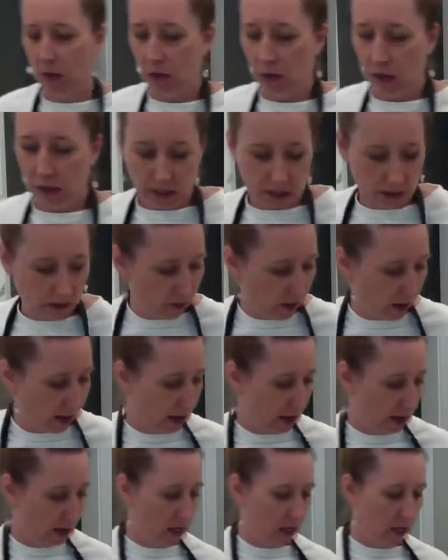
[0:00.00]
Get that
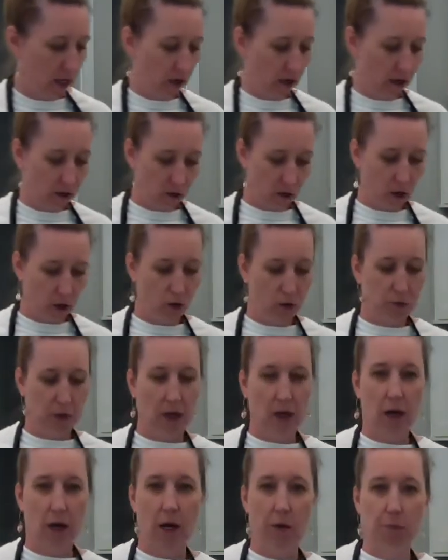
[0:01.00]
out of here. It'll go in my
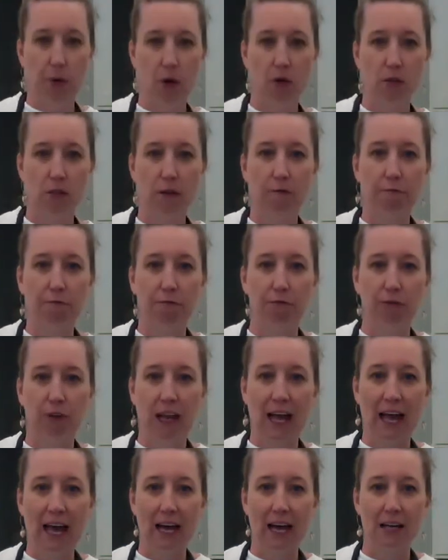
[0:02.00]
compost.
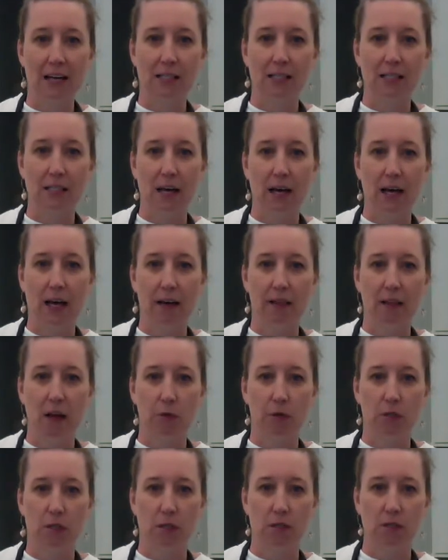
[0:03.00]
Flat side, that was
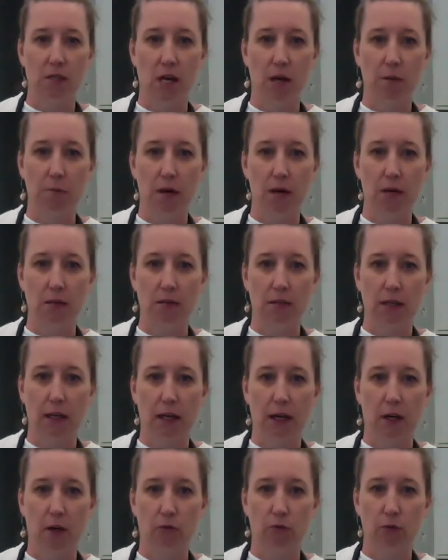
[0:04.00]
the stem end
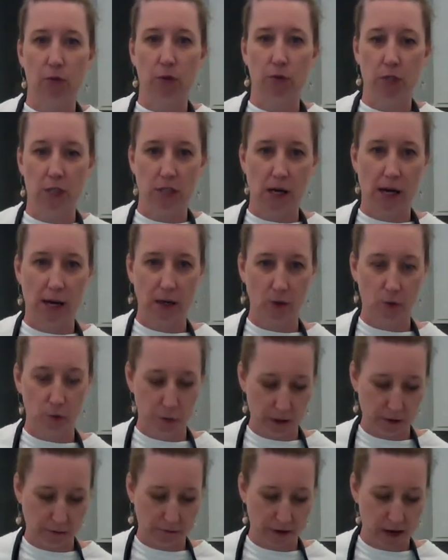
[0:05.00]
down. Root side will
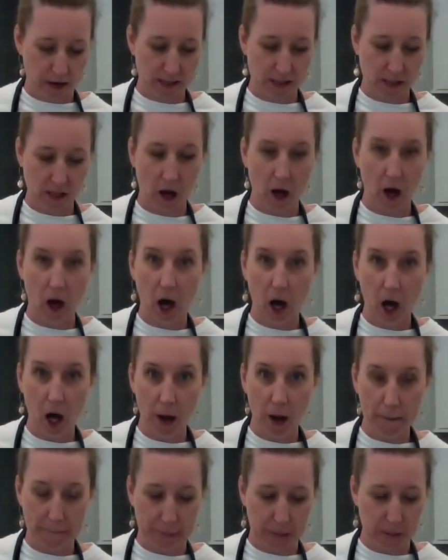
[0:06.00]
be face
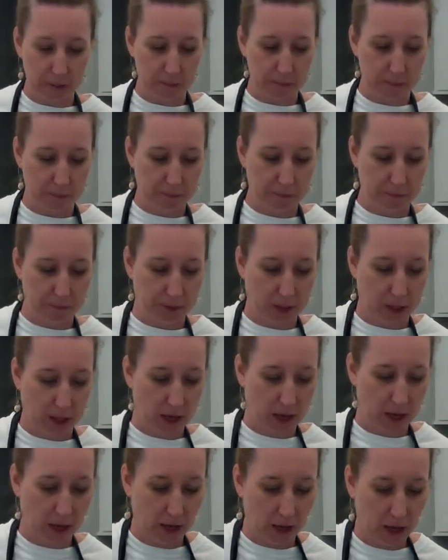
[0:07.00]
up.
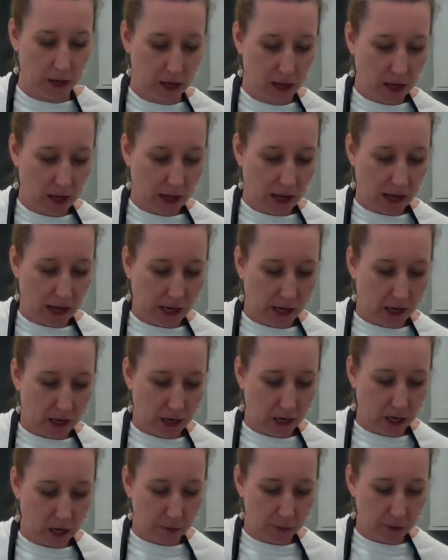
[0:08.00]
Okay.
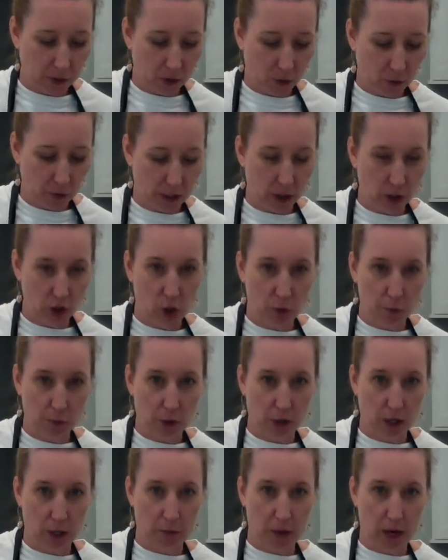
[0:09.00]
And I'm going to
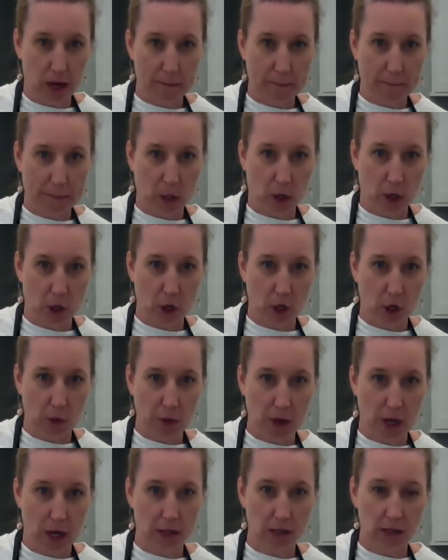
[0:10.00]
put my palm
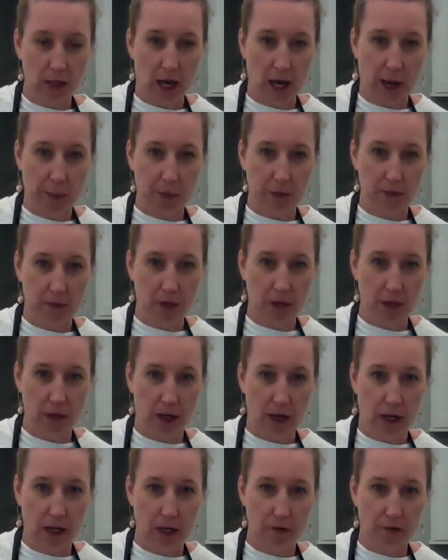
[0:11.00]
on top of the
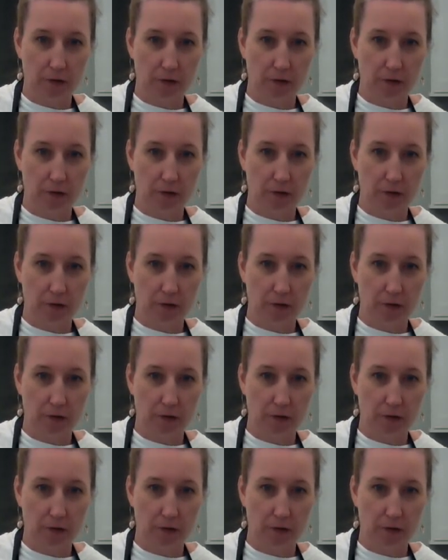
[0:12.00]
knife,